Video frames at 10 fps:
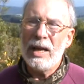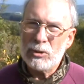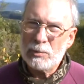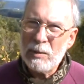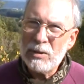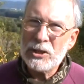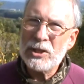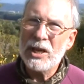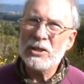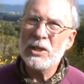It was published in
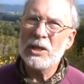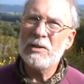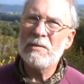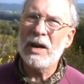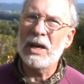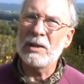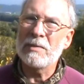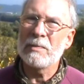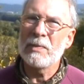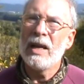
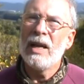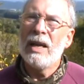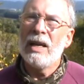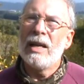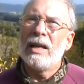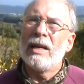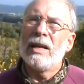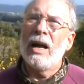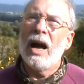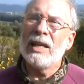
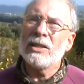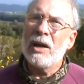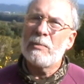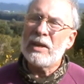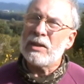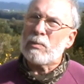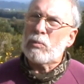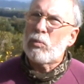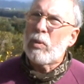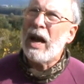1995, and I've been
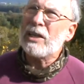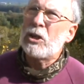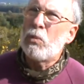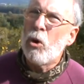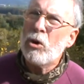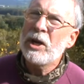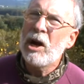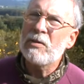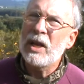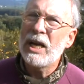actually walking
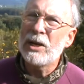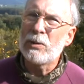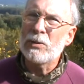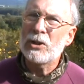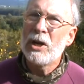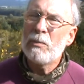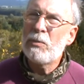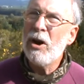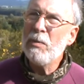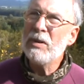over the hills
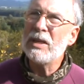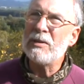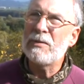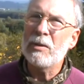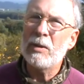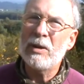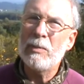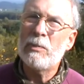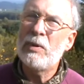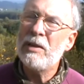probably for the
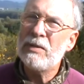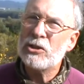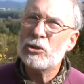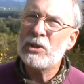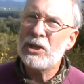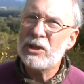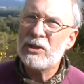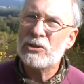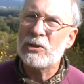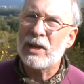previous 20
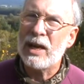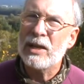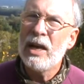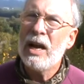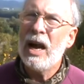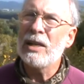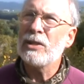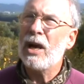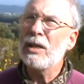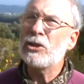years to that, and
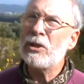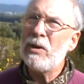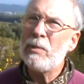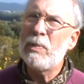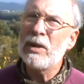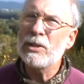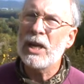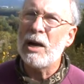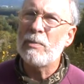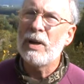I slowly built
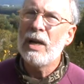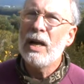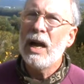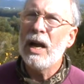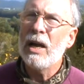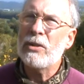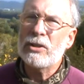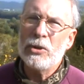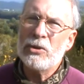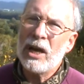up the
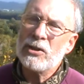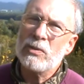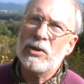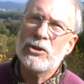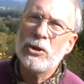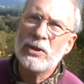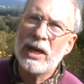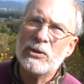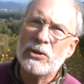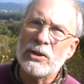
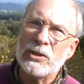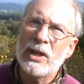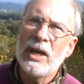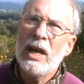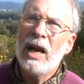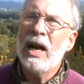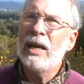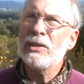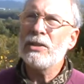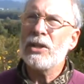2000s,
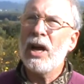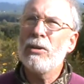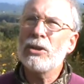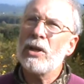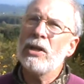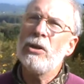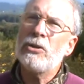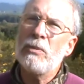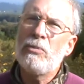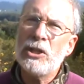and I was
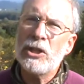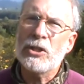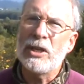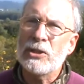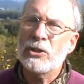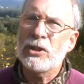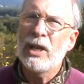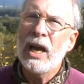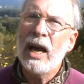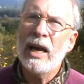using Bridges' list
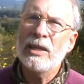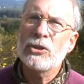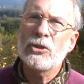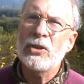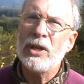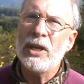as